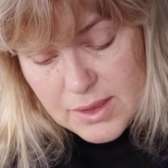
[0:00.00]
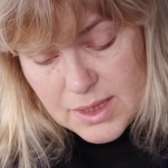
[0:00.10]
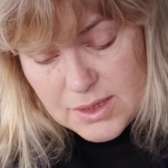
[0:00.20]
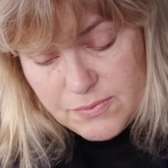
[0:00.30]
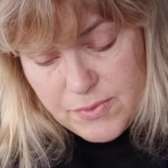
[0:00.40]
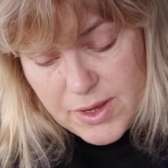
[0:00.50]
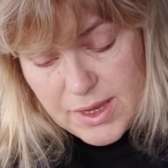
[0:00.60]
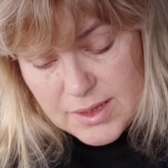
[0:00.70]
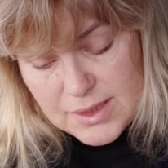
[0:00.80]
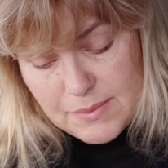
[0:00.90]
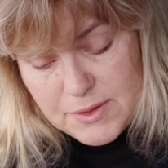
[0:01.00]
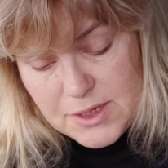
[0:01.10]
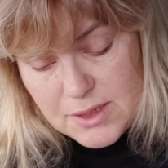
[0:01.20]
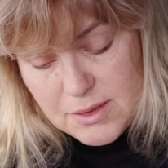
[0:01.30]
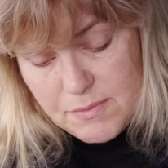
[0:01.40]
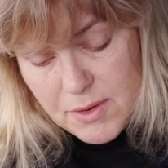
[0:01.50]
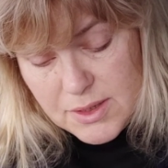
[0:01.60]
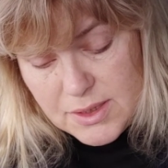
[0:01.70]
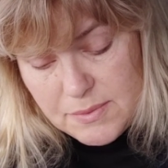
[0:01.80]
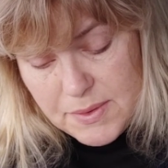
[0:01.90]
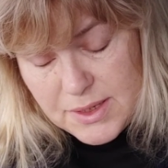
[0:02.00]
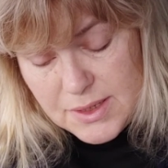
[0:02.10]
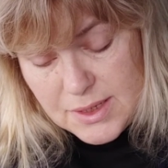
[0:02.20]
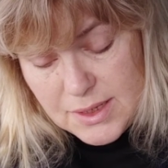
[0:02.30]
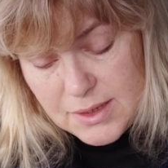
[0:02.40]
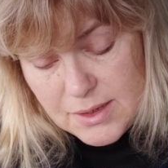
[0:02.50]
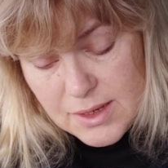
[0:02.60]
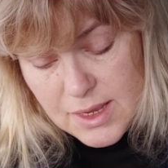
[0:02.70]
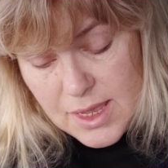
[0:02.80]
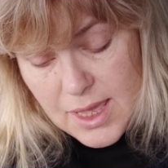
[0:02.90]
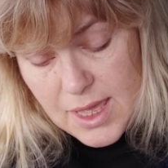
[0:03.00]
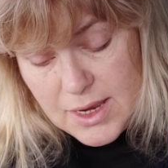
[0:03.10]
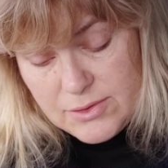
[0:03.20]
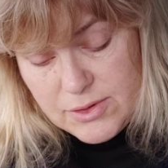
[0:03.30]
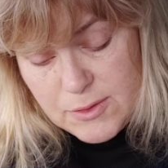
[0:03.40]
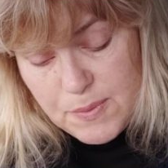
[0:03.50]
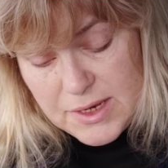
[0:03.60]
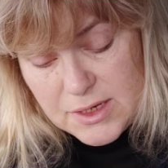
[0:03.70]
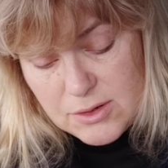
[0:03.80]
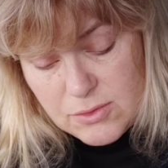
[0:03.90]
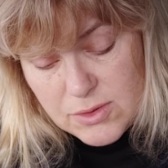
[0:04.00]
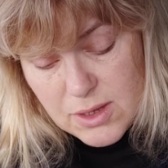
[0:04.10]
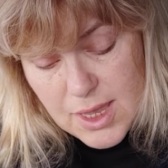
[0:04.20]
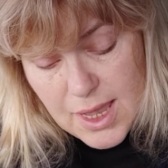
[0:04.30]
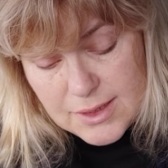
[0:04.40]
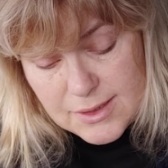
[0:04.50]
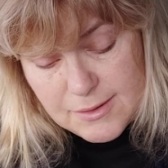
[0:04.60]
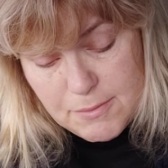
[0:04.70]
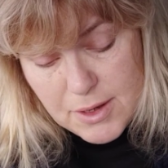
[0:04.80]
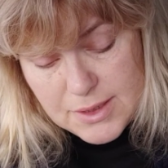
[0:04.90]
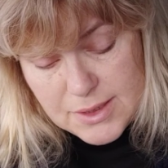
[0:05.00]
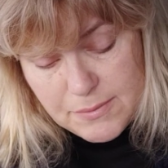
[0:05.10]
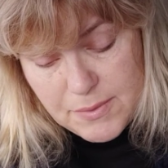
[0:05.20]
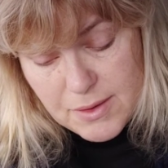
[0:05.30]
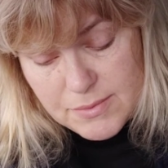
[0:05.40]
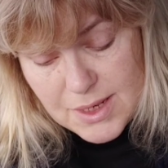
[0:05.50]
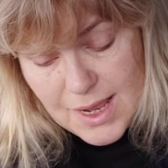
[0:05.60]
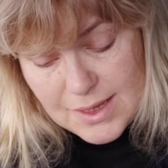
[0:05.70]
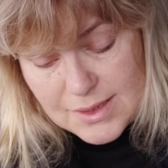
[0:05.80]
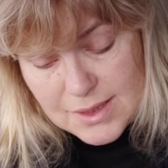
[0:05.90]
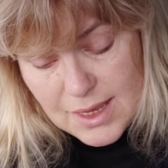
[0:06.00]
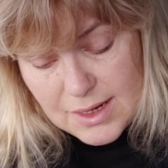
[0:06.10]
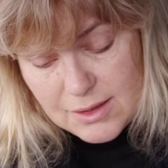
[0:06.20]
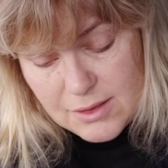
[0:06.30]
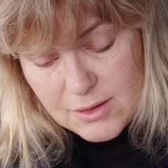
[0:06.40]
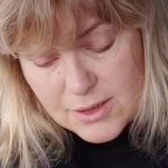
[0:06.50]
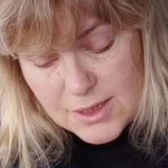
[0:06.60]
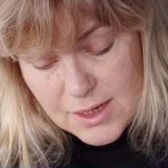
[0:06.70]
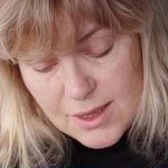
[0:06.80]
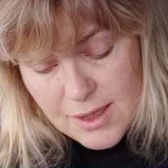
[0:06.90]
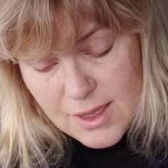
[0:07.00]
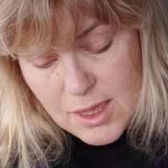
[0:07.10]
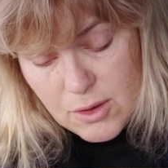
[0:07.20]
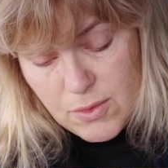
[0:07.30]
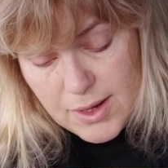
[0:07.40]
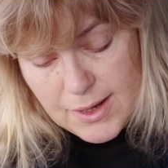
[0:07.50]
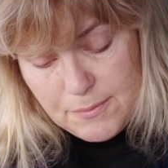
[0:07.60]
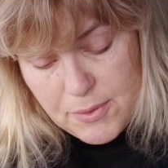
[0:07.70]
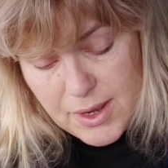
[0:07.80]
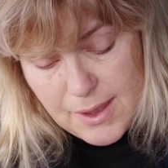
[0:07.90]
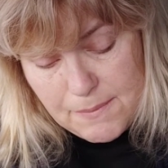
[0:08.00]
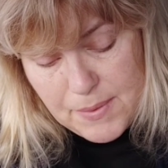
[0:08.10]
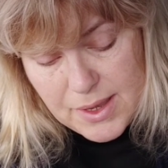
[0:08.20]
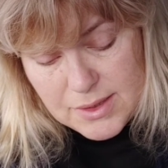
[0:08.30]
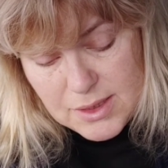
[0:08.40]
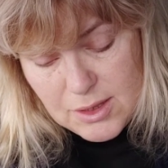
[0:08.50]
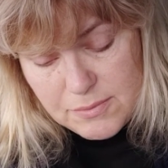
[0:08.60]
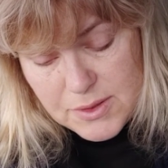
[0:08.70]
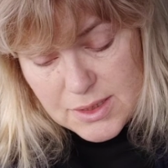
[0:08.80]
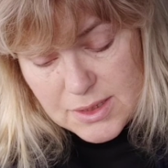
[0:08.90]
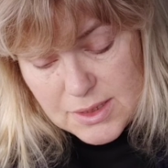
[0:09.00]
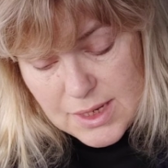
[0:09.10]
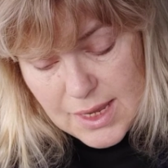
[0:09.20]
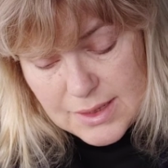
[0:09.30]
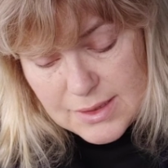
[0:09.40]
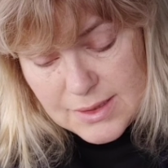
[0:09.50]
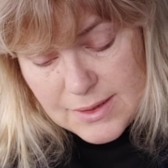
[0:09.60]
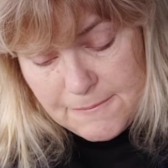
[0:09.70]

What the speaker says: This re-establishes the mind's stability. Introspection also catches the mind as it becomes lax and lethargic, quickly bringing it back to the object at hand.